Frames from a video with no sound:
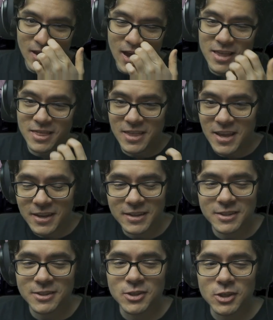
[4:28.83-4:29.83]
I think
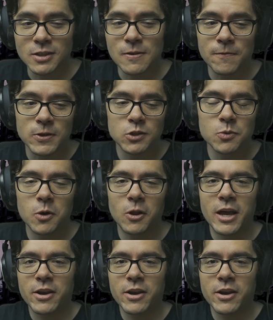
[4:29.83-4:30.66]
it's just visual.